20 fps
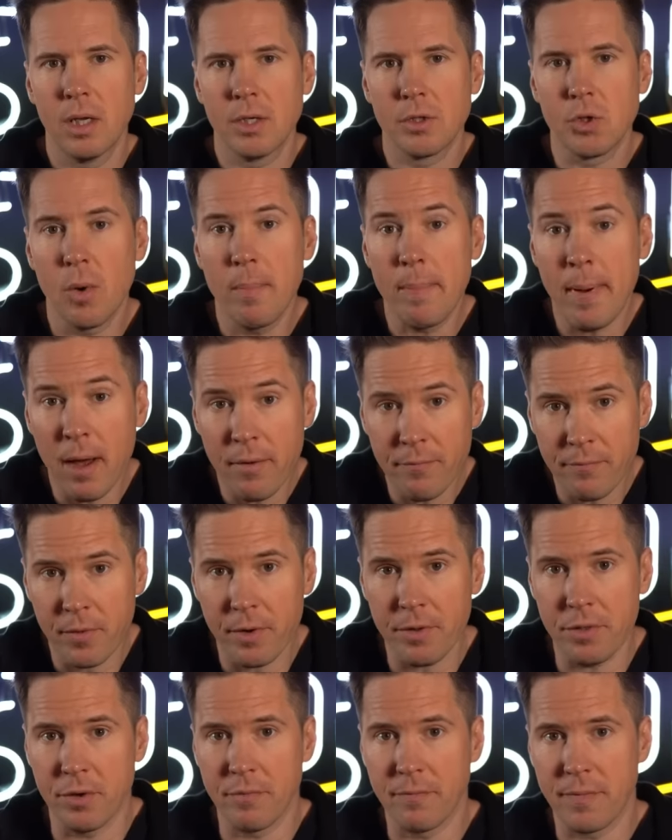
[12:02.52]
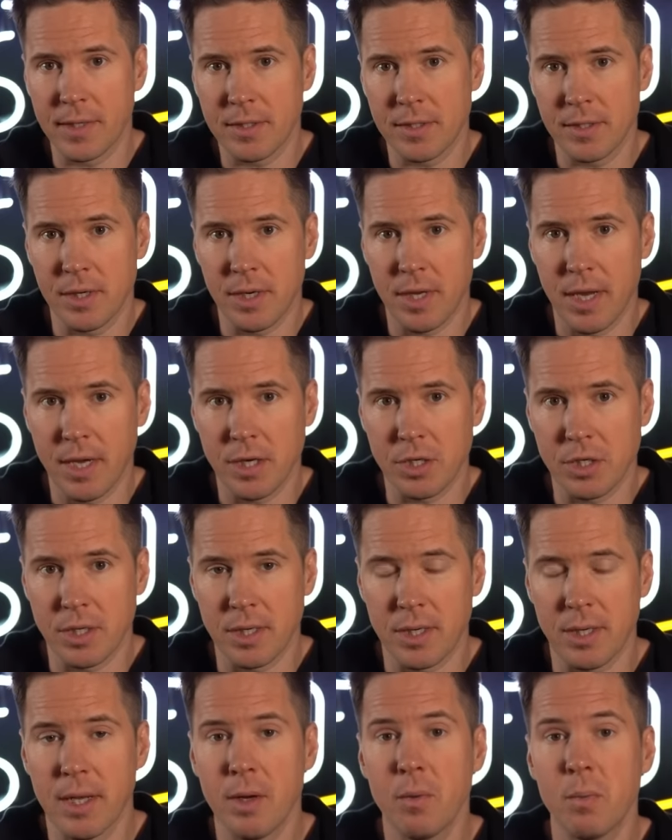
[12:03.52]
So upon further
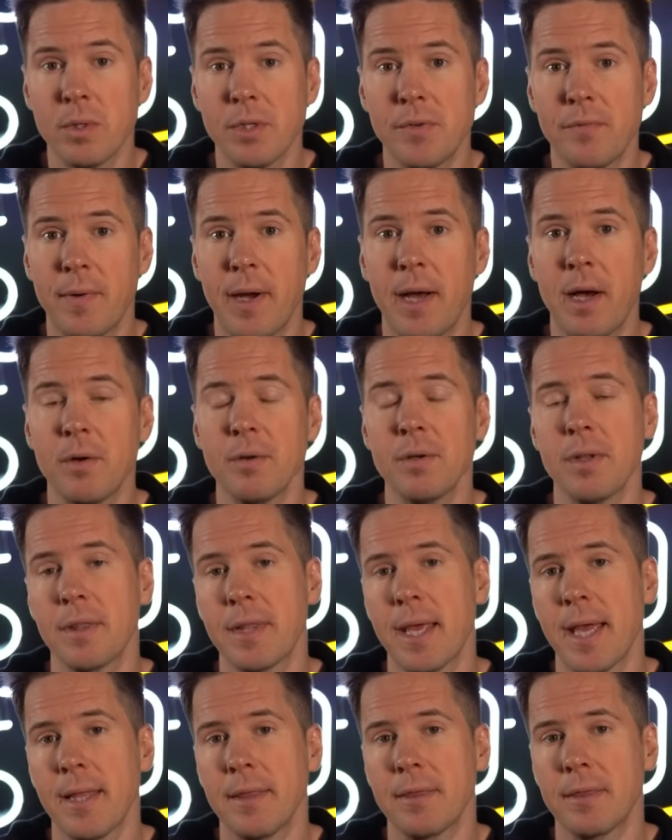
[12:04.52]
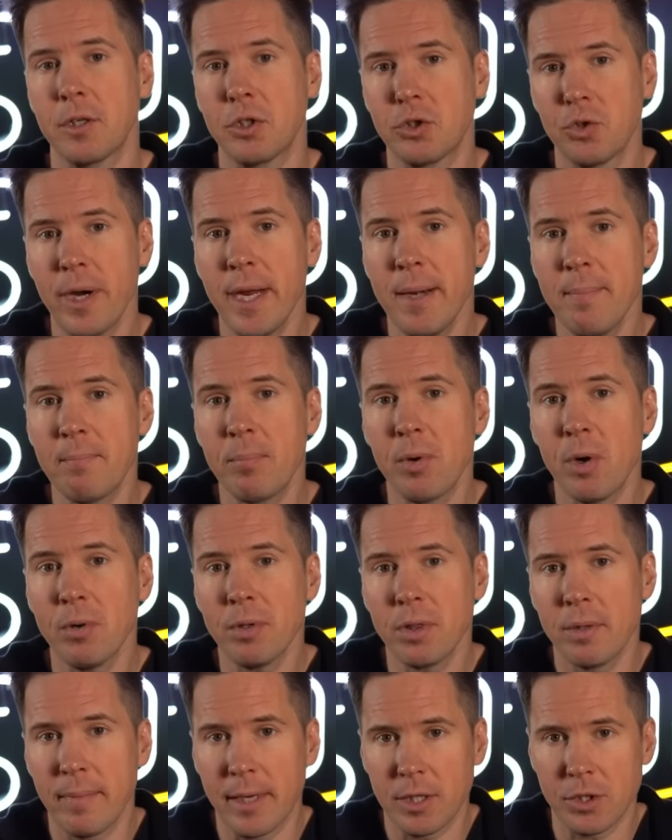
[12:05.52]
investigation, it was found that the train
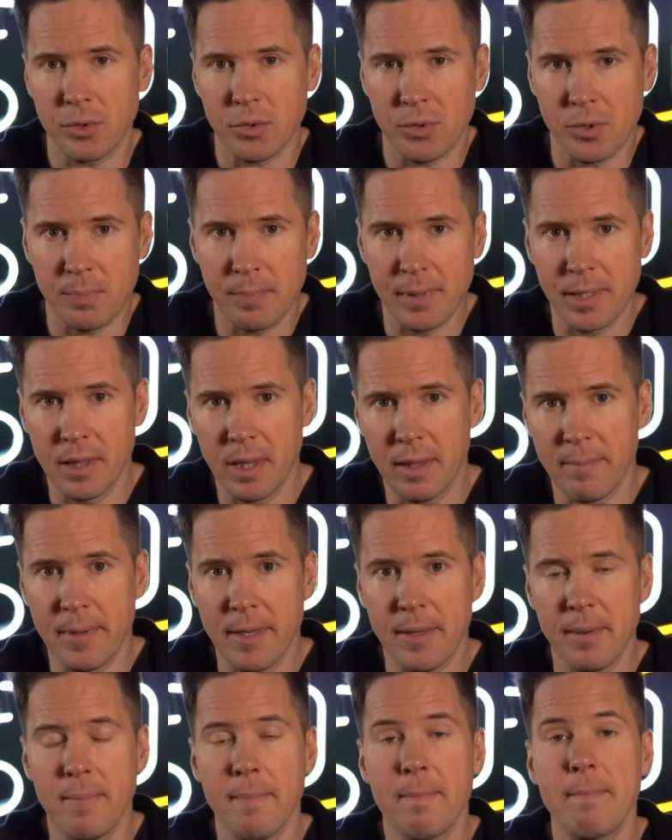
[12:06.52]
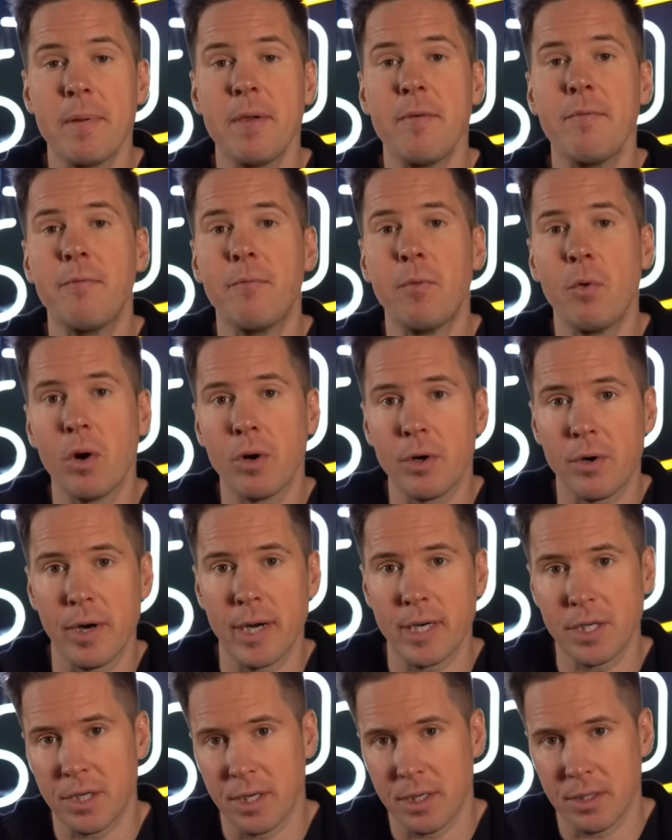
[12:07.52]
broke the metro speed limit before
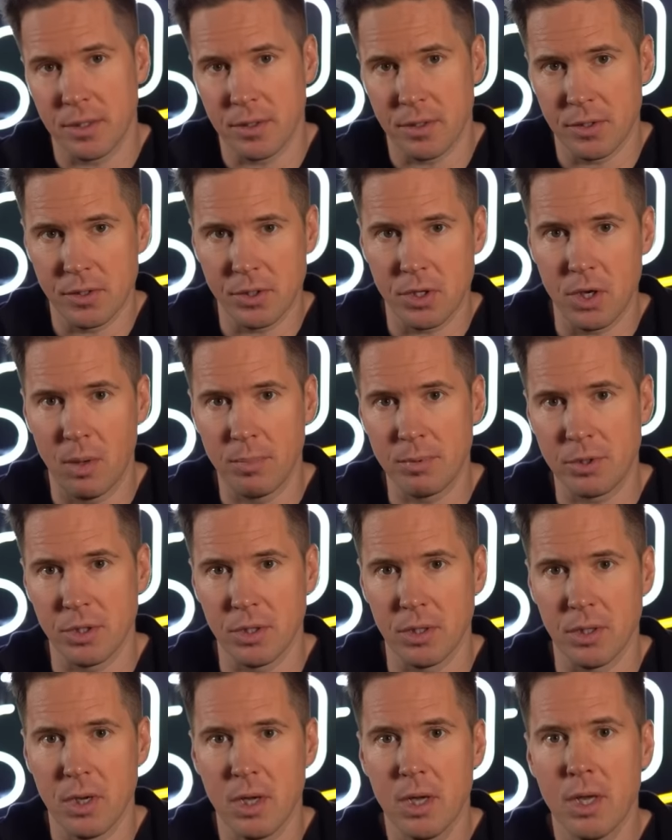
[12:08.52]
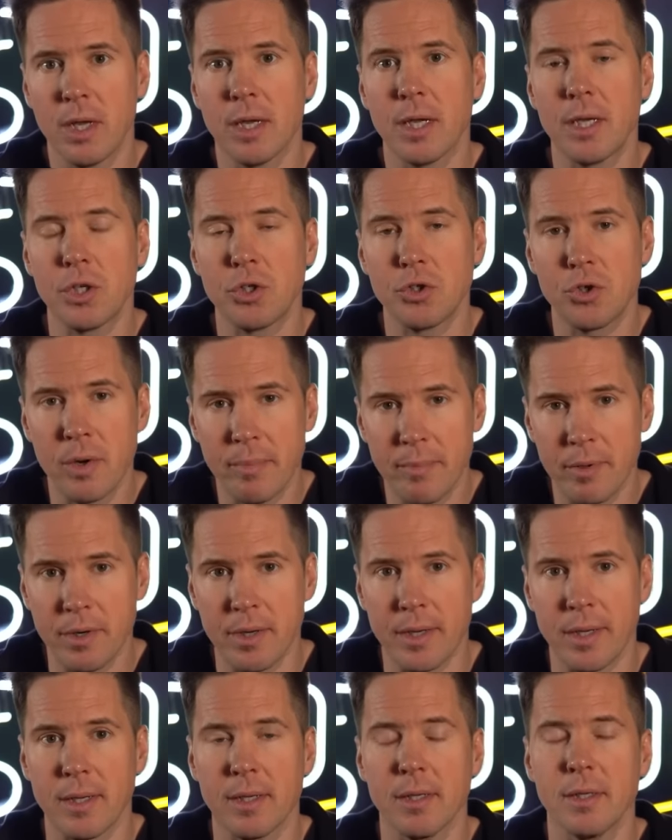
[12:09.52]
crashing into the sculpture,
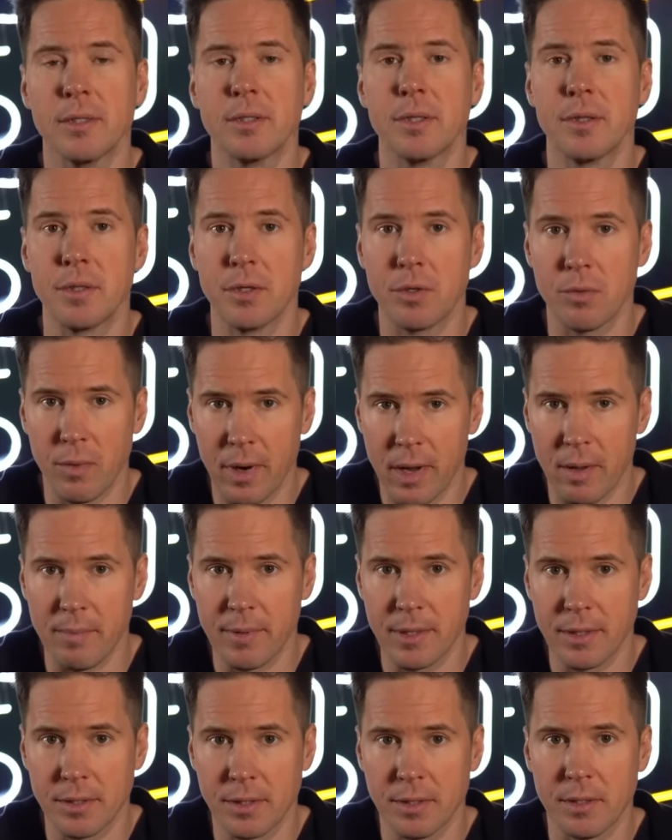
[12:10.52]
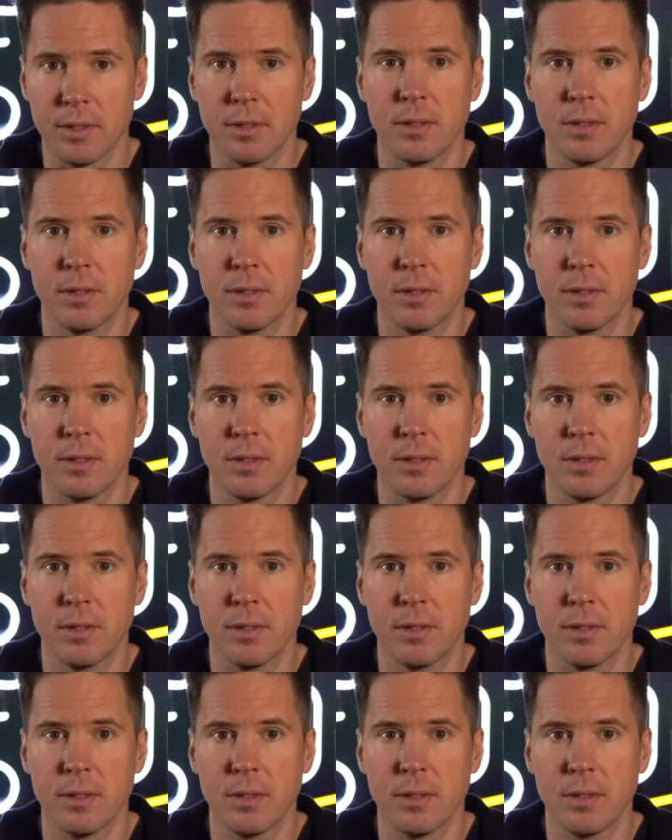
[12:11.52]
contributing to the derailment.